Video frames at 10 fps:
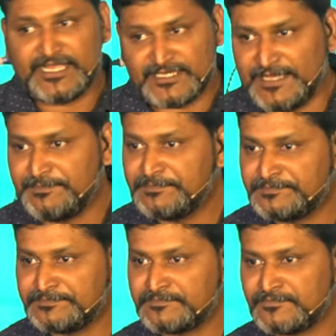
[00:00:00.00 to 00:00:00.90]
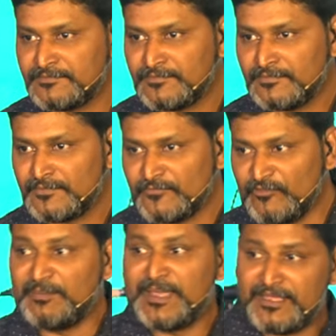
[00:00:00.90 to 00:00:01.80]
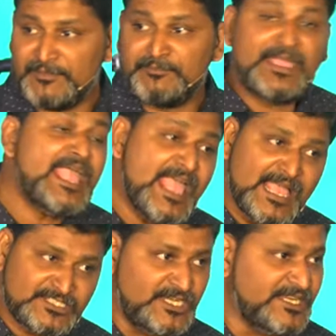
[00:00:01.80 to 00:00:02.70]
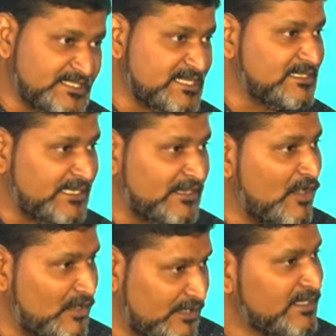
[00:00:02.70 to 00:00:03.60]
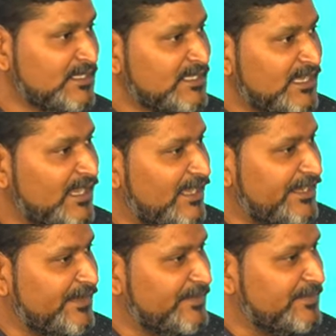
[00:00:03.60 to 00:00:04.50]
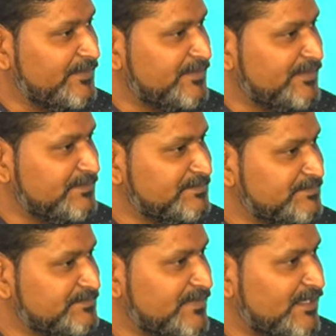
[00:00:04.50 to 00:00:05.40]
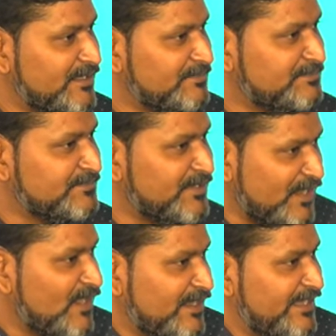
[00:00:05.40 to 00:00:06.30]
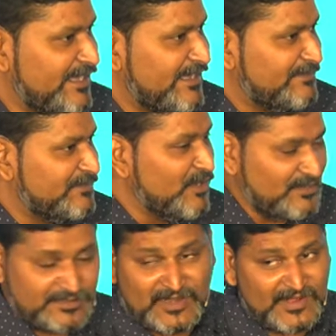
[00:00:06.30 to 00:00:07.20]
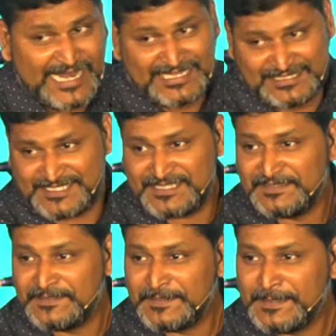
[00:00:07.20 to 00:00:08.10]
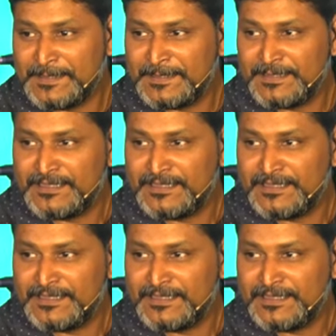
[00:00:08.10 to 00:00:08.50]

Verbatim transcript: will take time. Will may, may actually result in wrong, uh, you know, um, uh, wrong, uh, wrong ends.